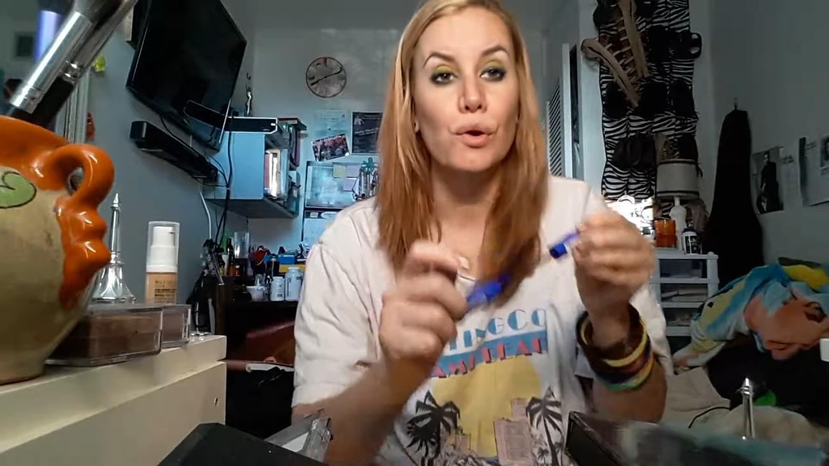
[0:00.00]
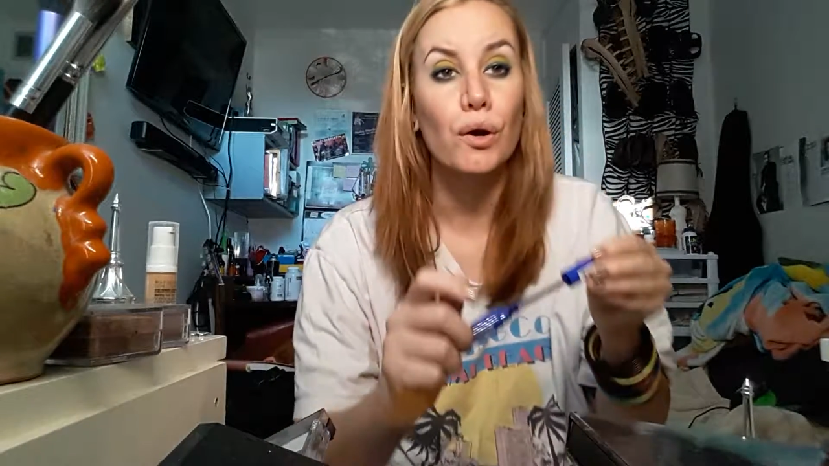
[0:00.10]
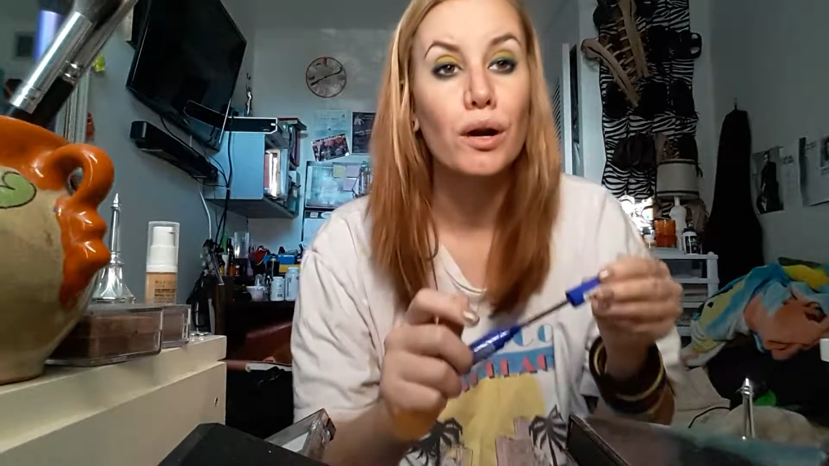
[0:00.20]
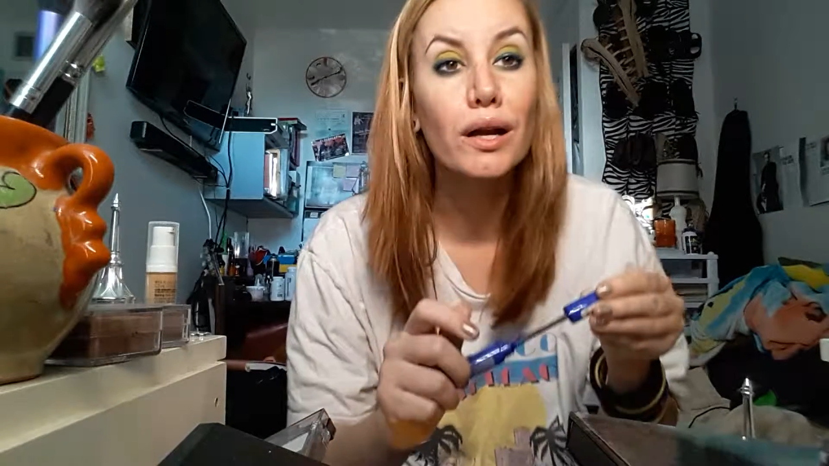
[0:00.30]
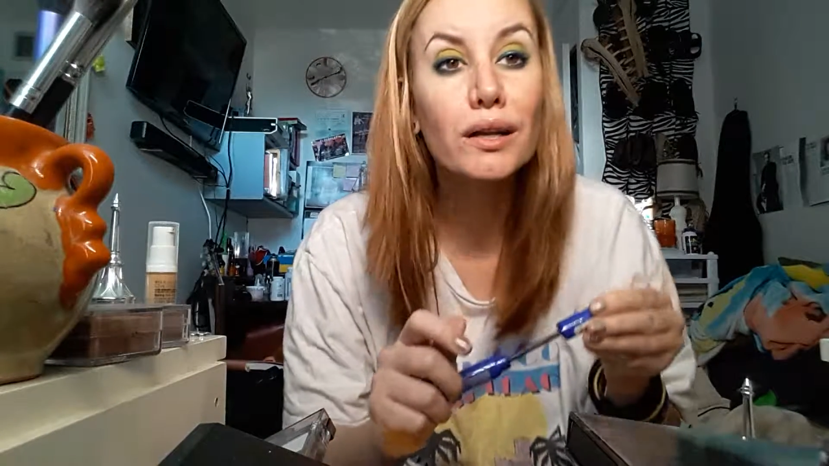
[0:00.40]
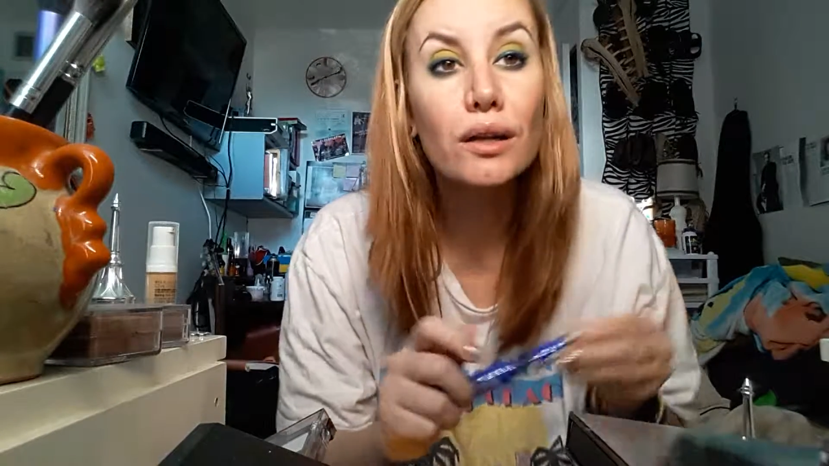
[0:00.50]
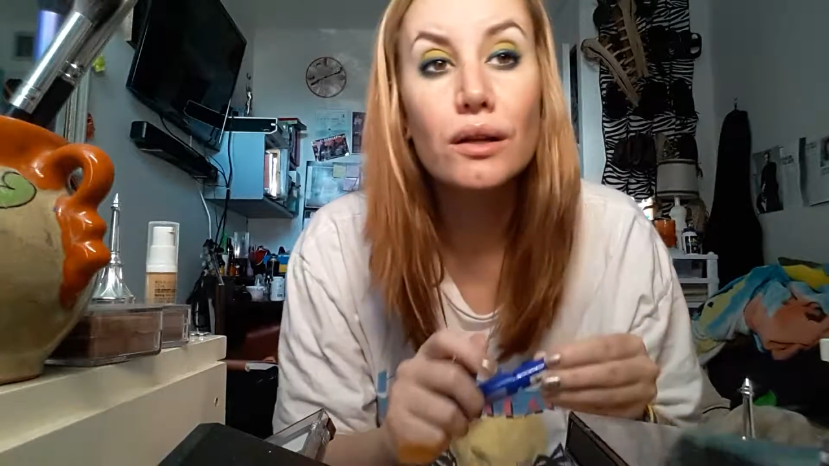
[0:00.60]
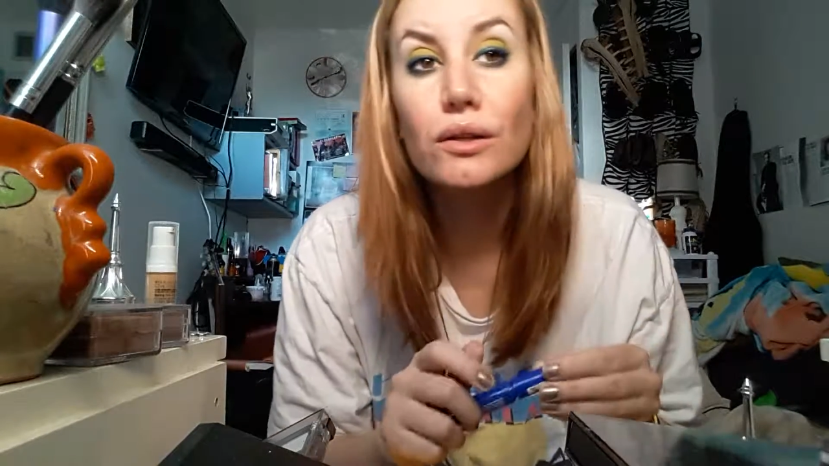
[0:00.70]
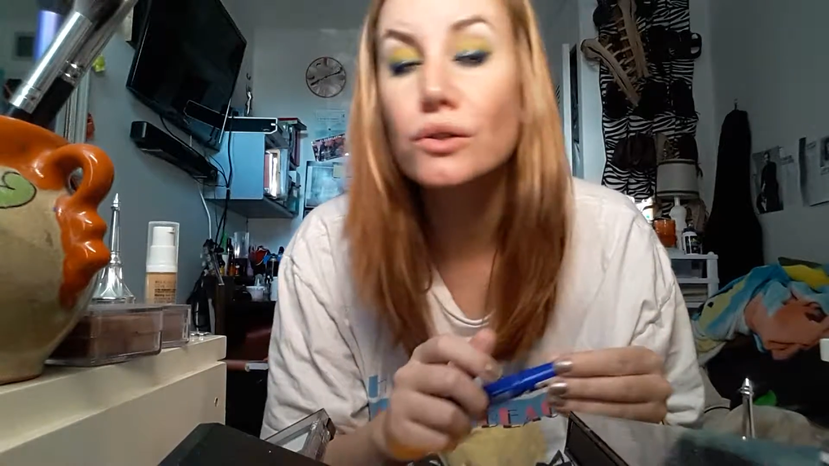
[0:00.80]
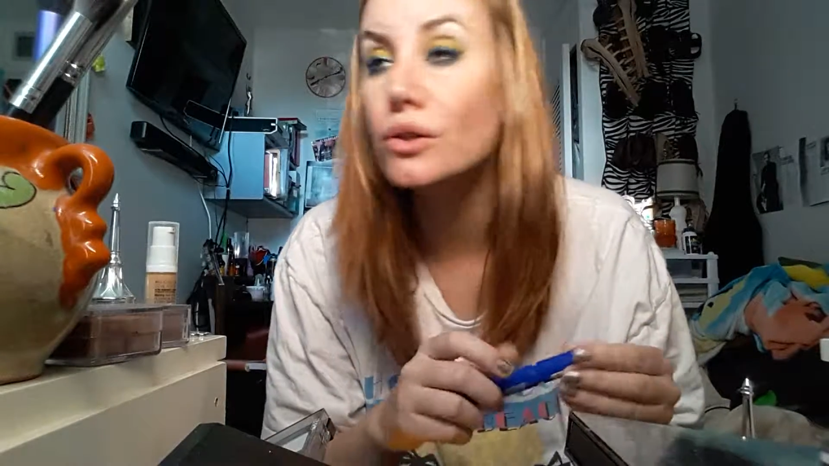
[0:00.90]
All right,
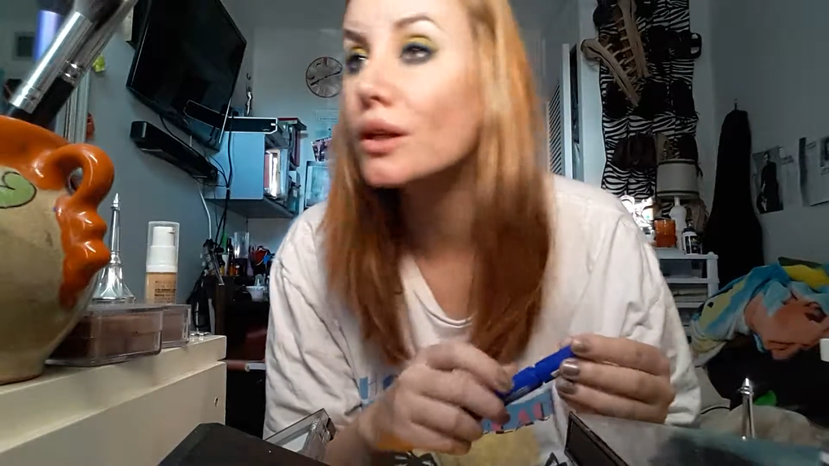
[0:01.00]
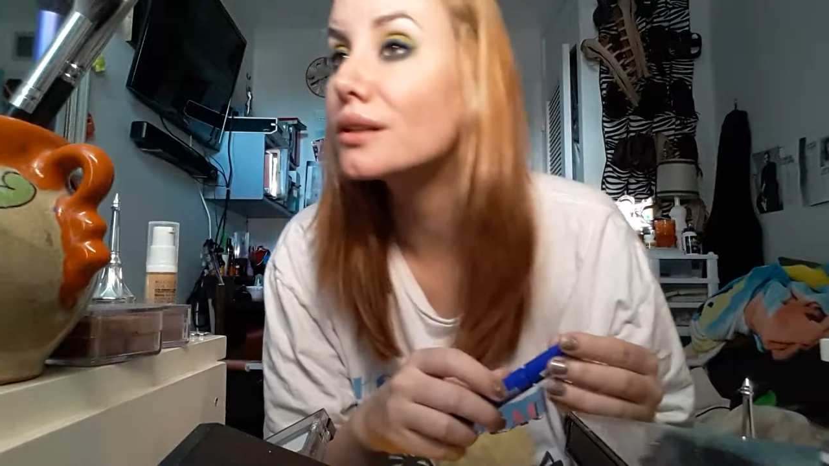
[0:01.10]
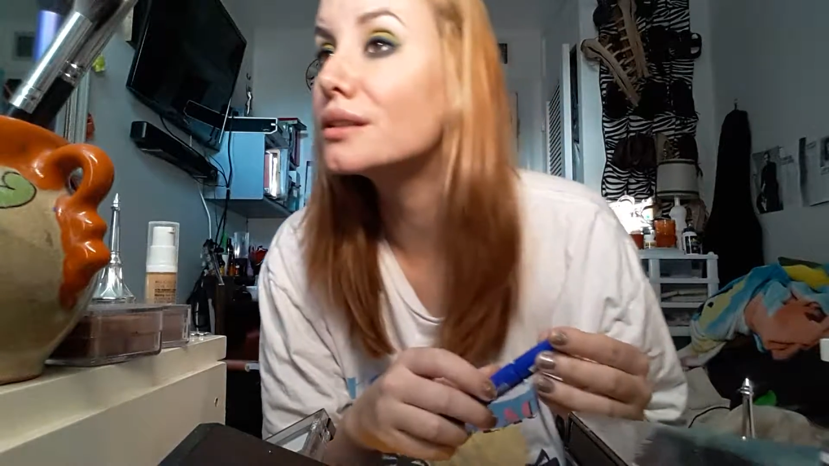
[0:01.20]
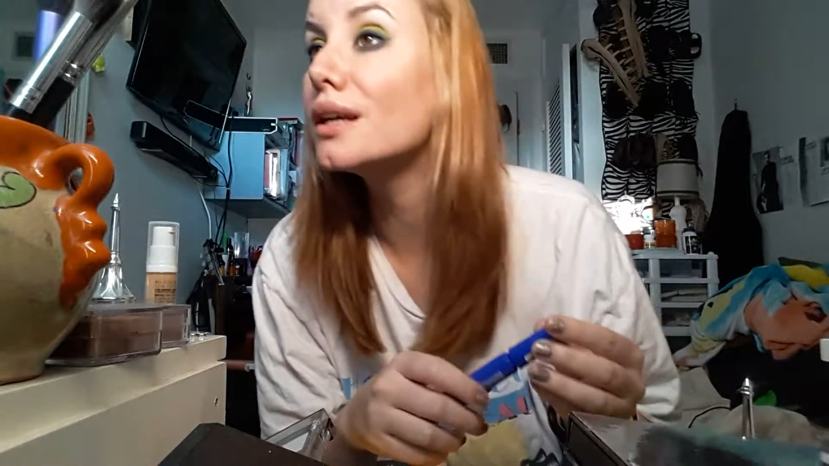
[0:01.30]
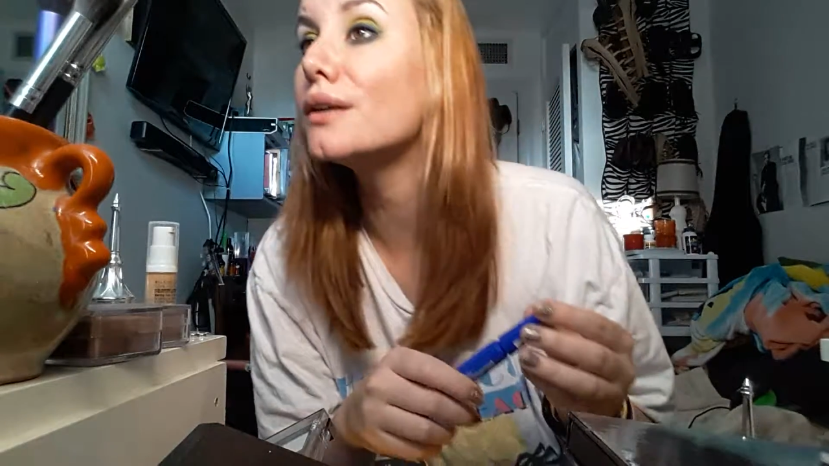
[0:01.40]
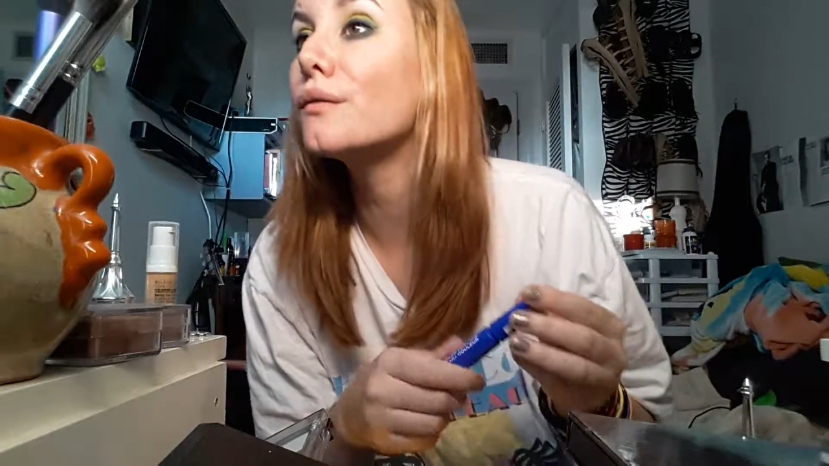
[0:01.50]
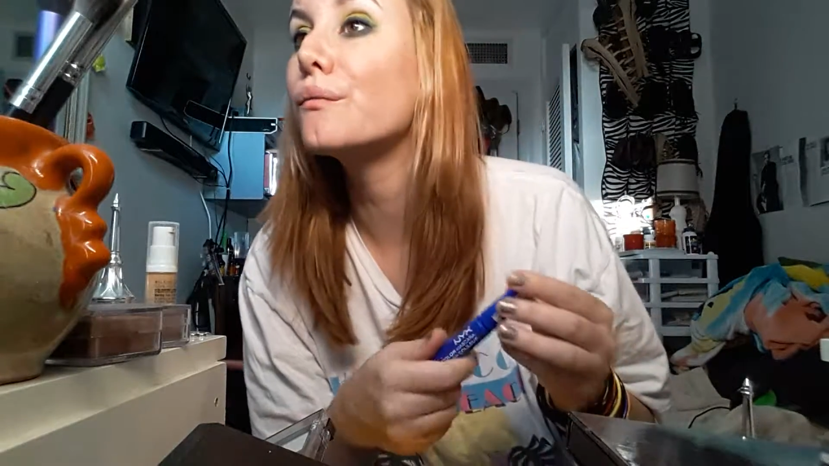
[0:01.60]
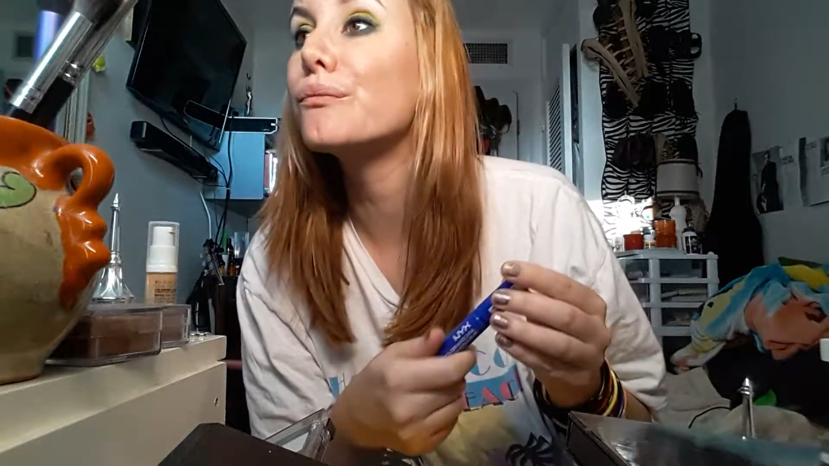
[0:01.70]
so that's it.